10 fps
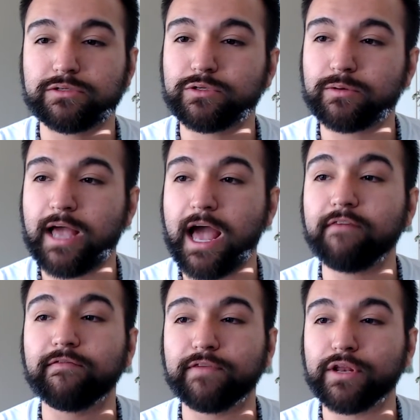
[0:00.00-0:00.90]

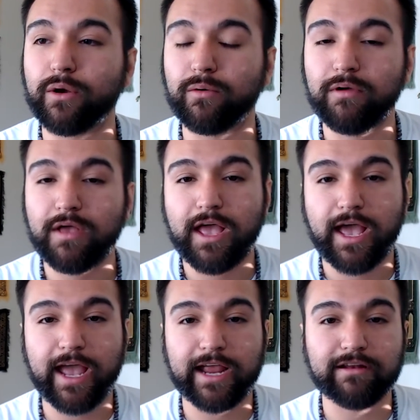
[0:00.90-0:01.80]
have
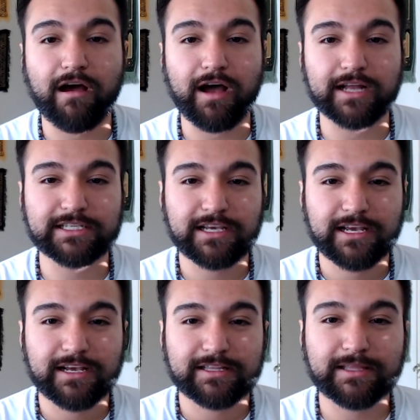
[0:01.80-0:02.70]
a not
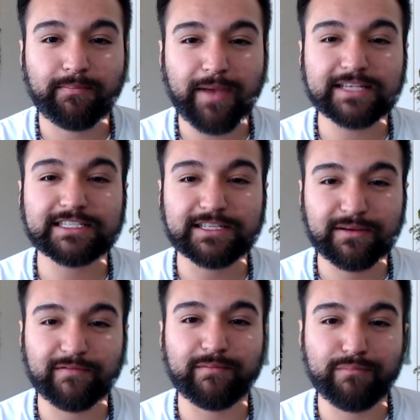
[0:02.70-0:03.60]
the best
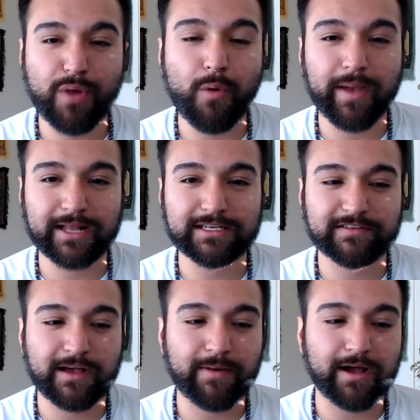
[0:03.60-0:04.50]
moment
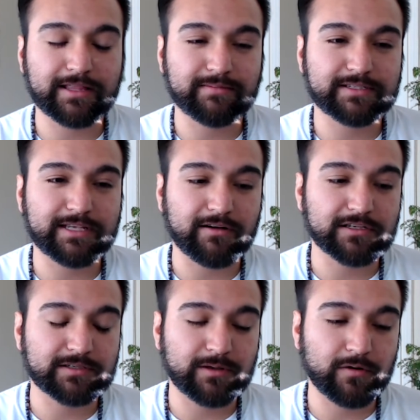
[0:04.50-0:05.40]
about
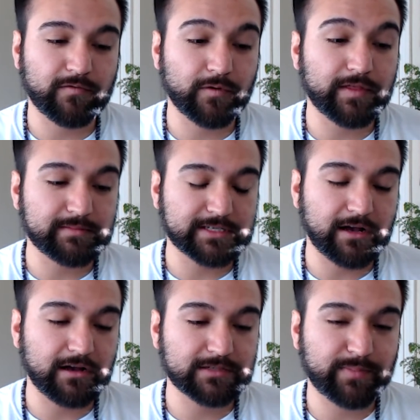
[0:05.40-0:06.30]
themselves or for
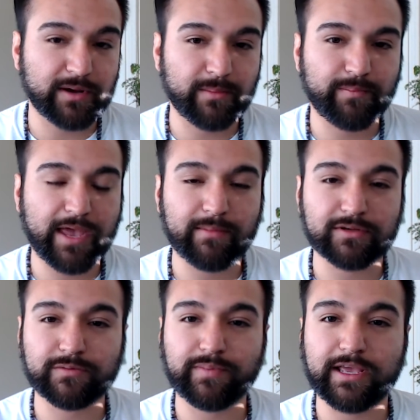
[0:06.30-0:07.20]
themselves, but be able
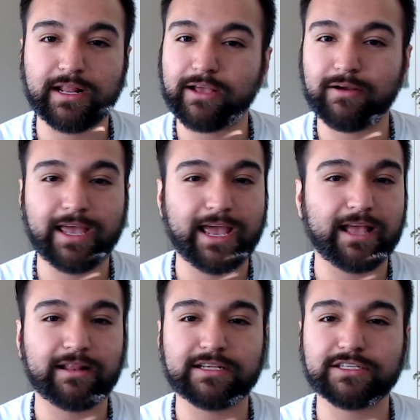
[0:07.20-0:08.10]
to be like,
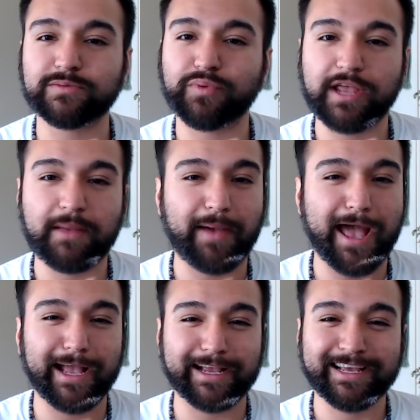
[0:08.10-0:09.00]
okay, let's just bring it
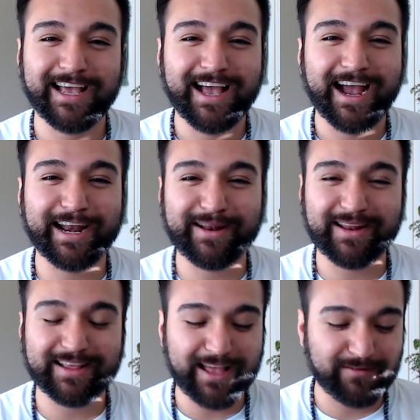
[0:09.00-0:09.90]
back. I
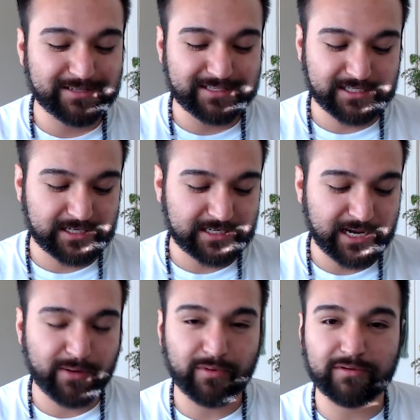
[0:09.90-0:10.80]
didn't. That was just a
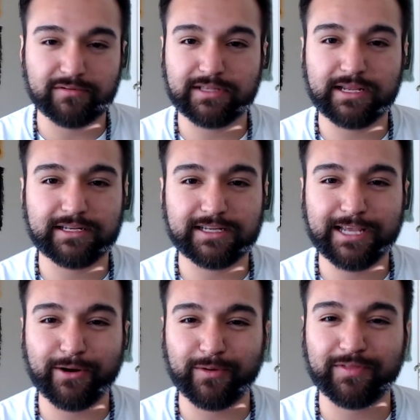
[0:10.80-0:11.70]
terrible
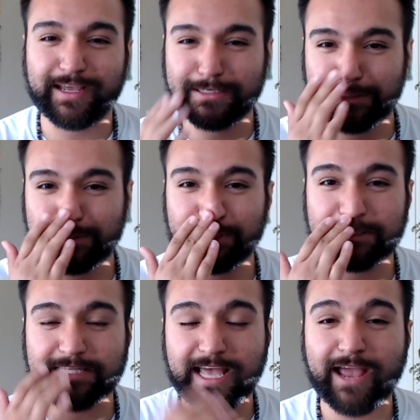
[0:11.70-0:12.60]
thing to
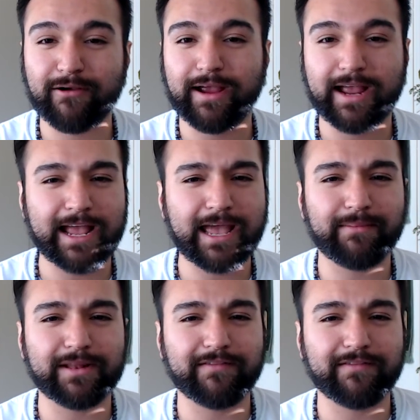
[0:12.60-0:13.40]
say, or I can't believe